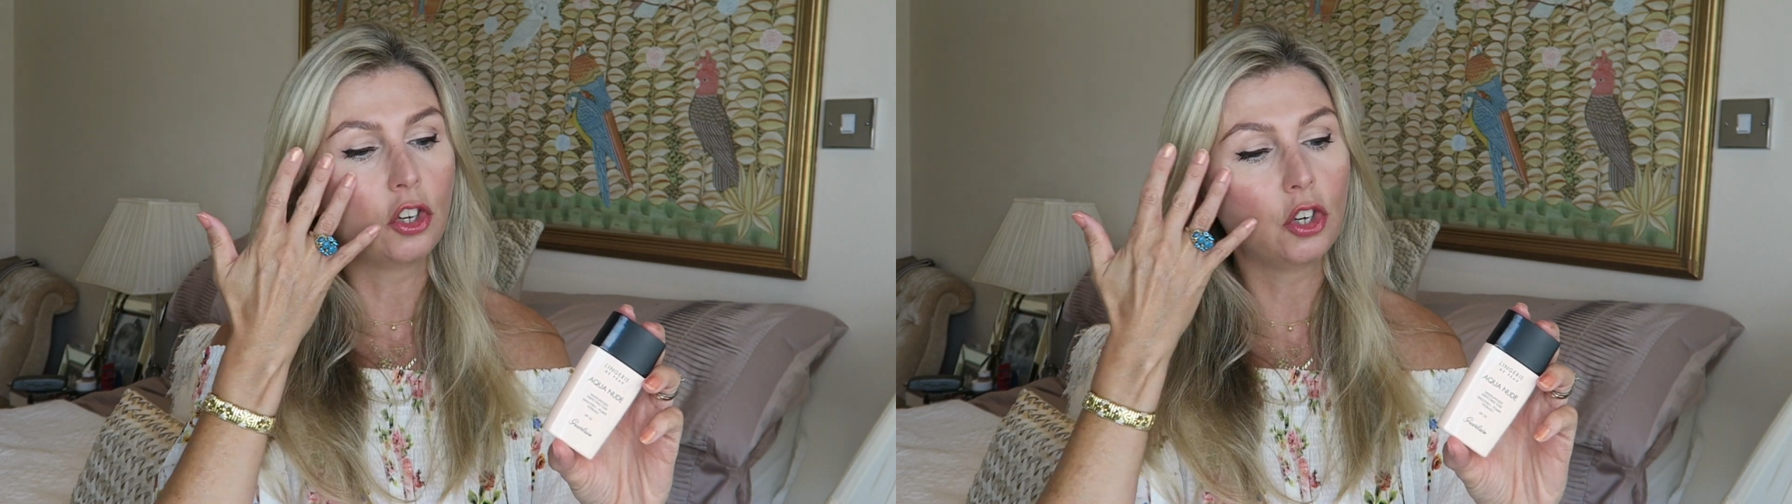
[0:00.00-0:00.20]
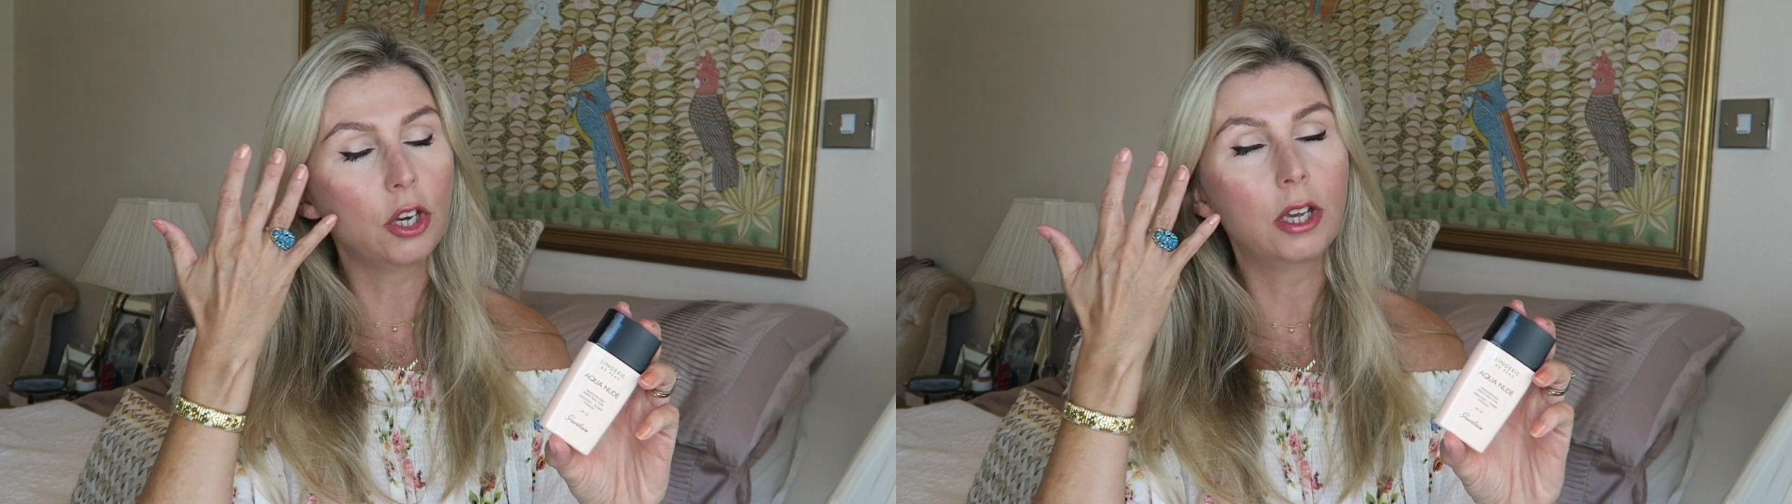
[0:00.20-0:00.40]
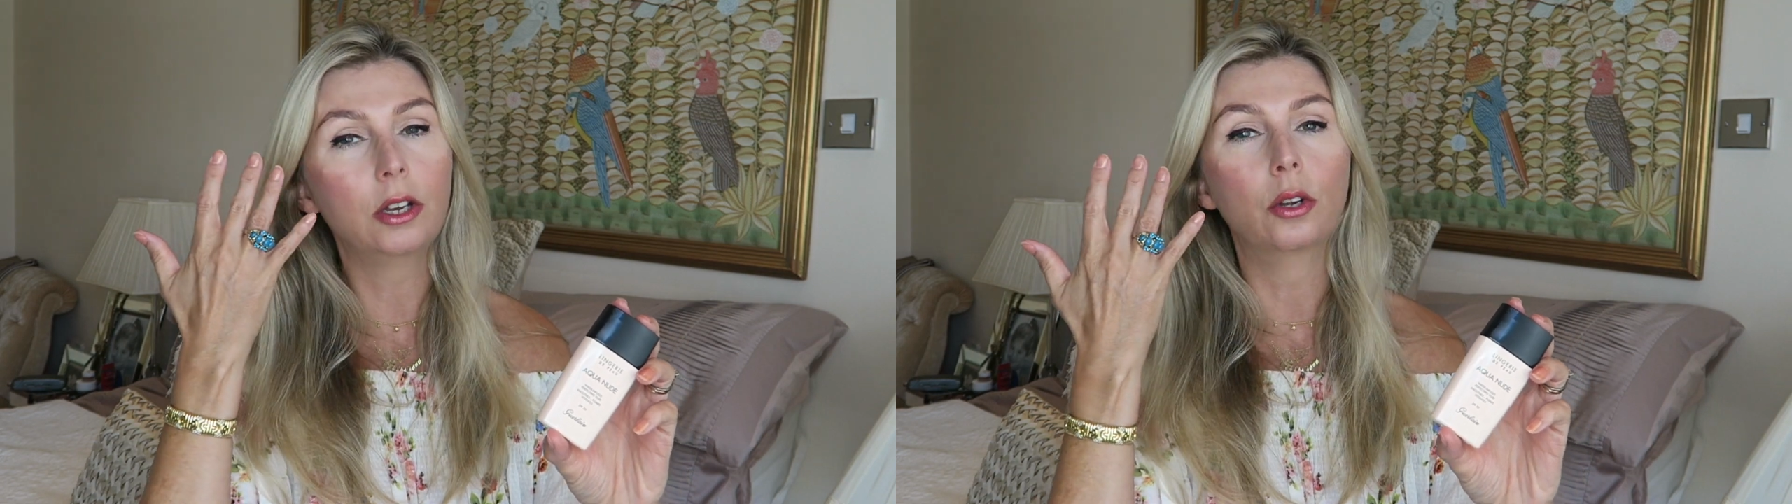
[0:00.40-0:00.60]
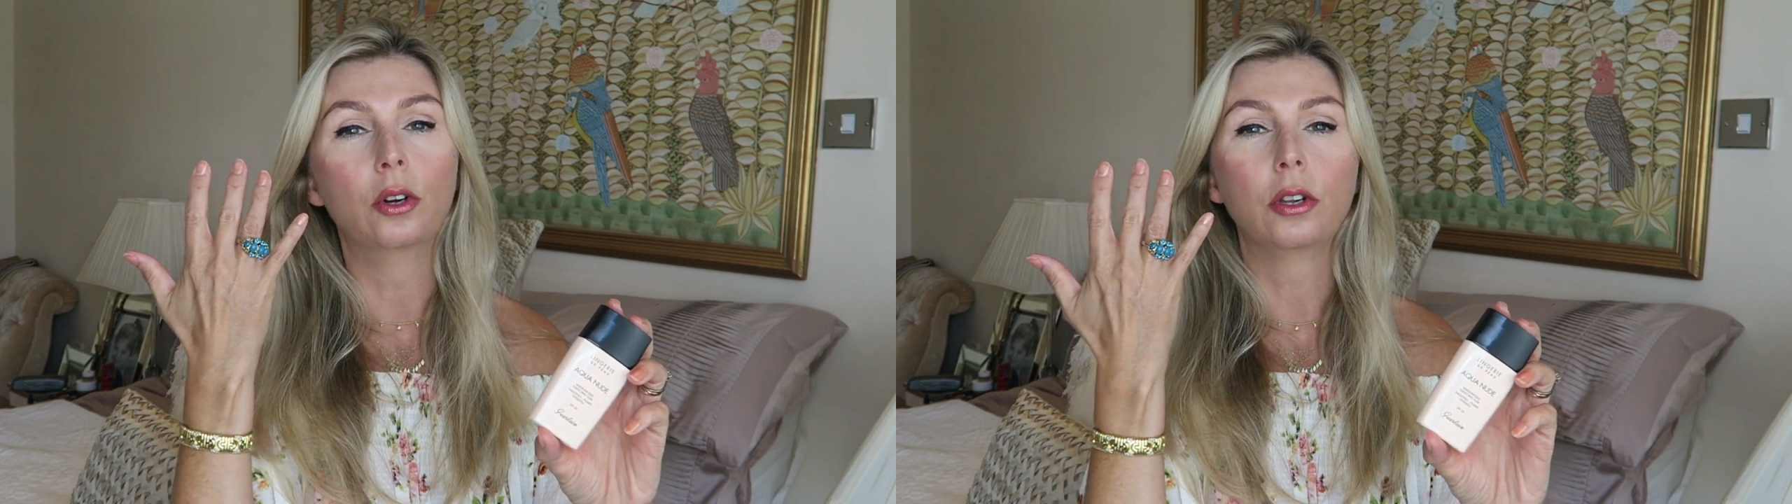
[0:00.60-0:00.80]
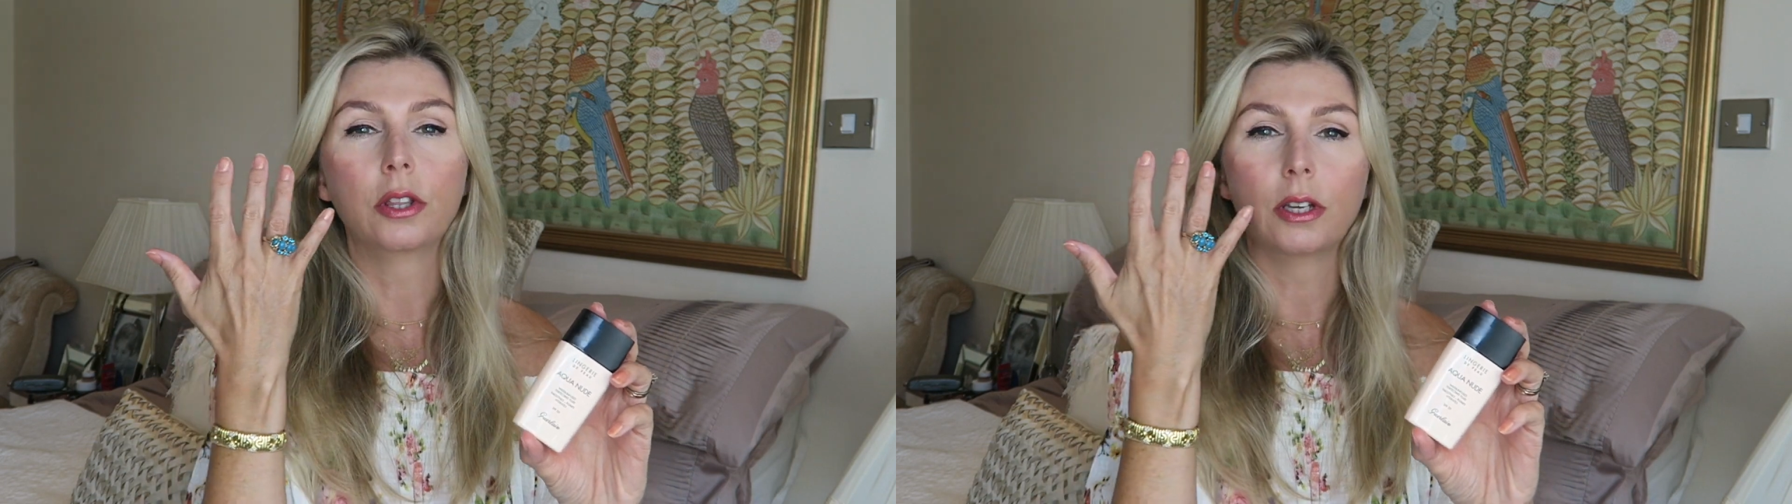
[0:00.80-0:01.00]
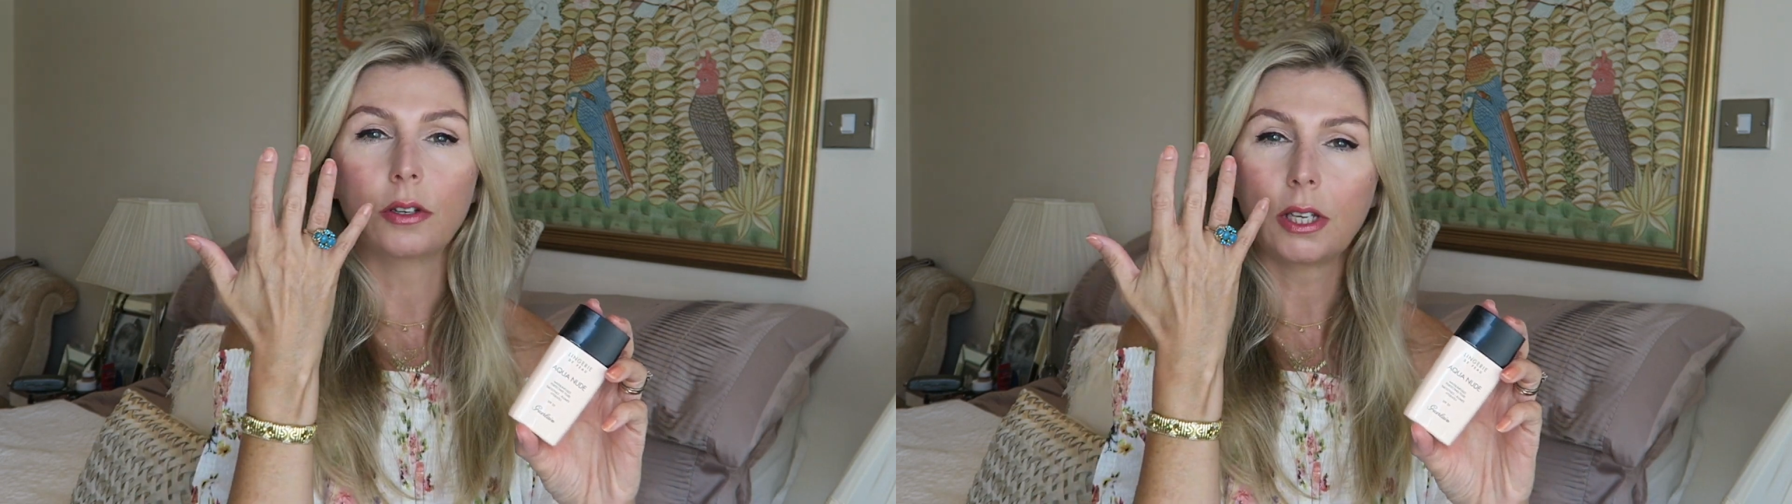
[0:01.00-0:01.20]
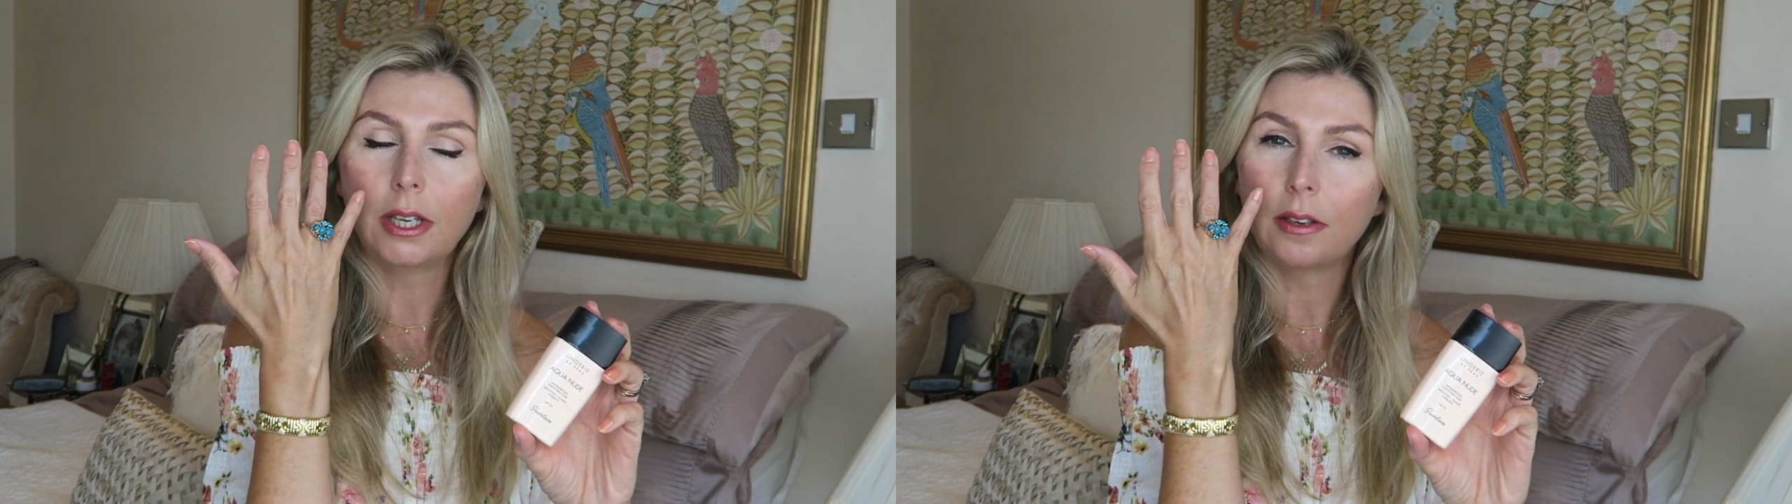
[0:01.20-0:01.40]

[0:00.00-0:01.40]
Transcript: sheer look that